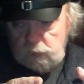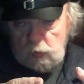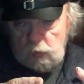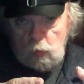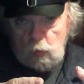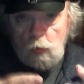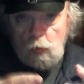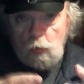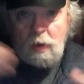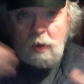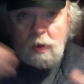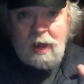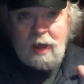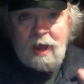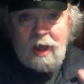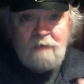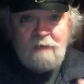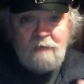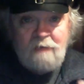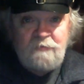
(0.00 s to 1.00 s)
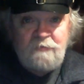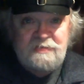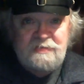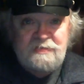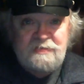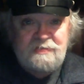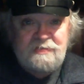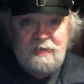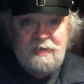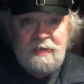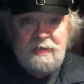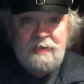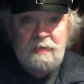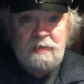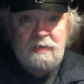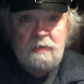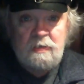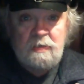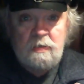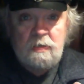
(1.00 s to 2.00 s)
Well, obviously,
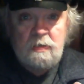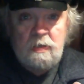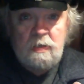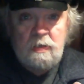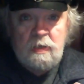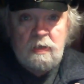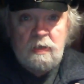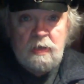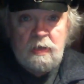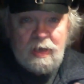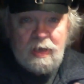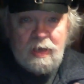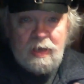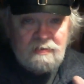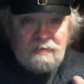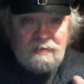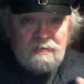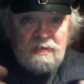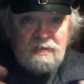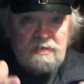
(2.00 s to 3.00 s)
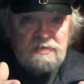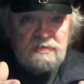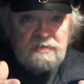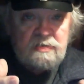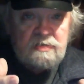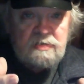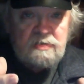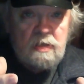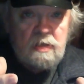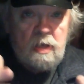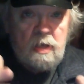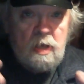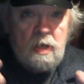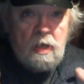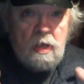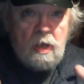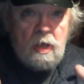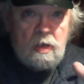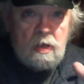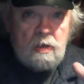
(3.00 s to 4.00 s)
at least
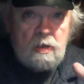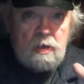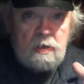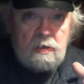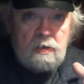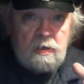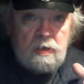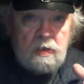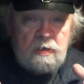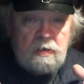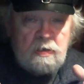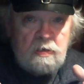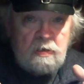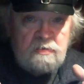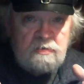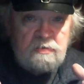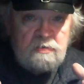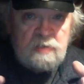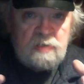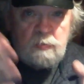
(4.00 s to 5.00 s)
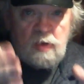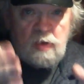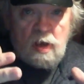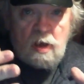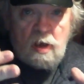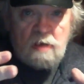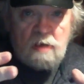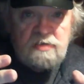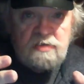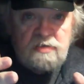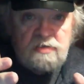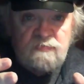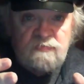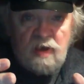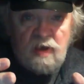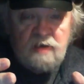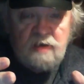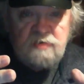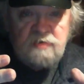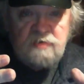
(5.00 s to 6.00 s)
in a subconscious
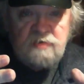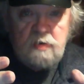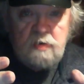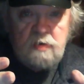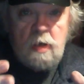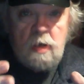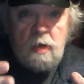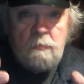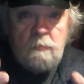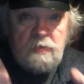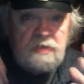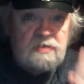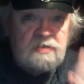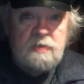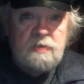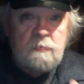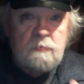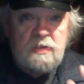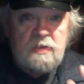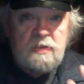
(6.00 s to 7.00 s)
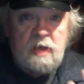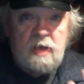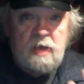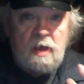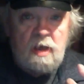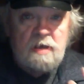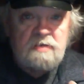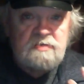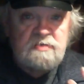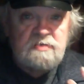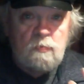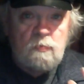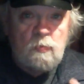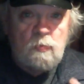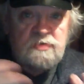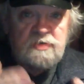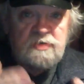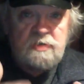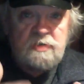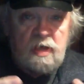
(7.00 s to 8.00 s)
fashion, because some of the guys
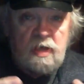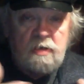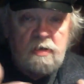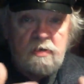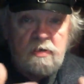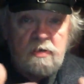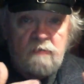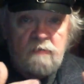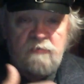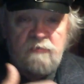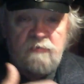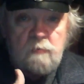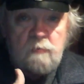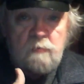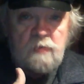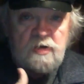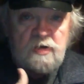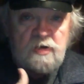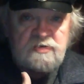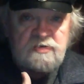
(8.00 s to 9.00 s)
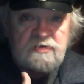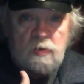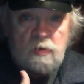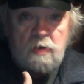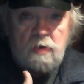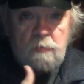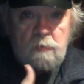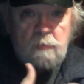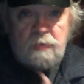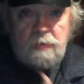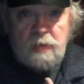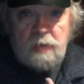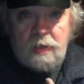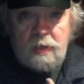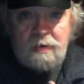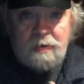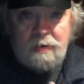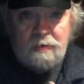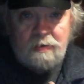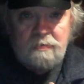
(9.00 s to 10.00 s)
from Minnesota had
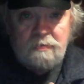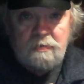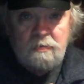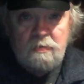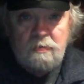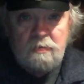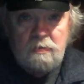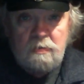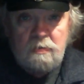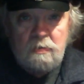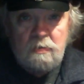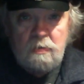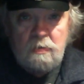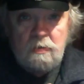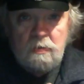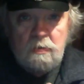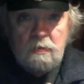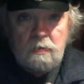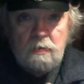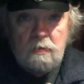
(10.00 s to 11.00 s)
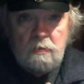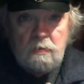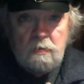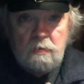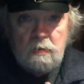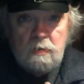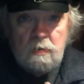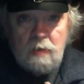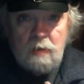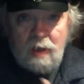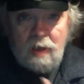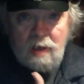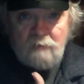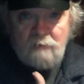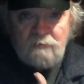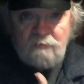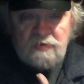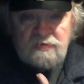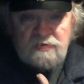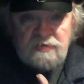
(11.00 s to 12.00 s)
played it.
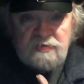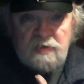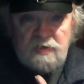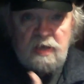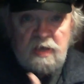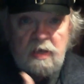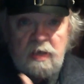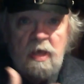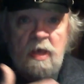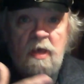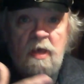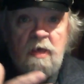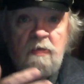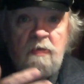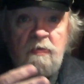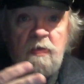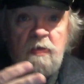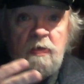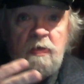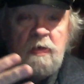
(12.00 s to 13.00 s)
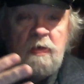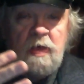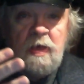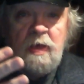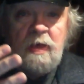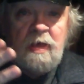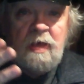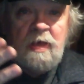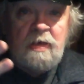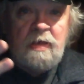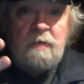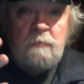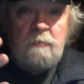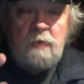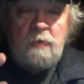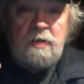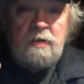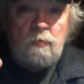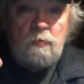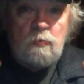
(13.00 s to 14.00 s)
Obviously.
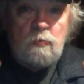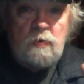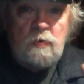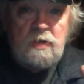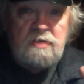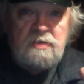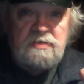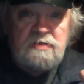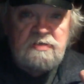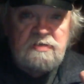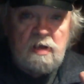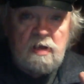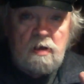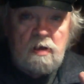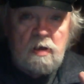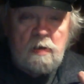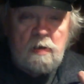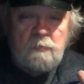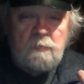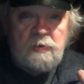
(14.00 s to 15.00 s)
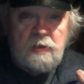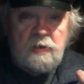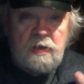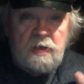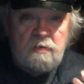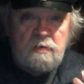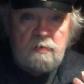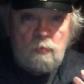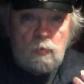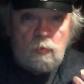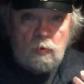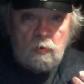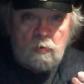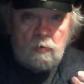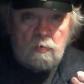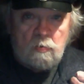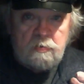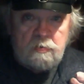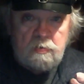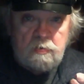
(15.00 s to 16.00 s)
Anybody that reads Playing of the World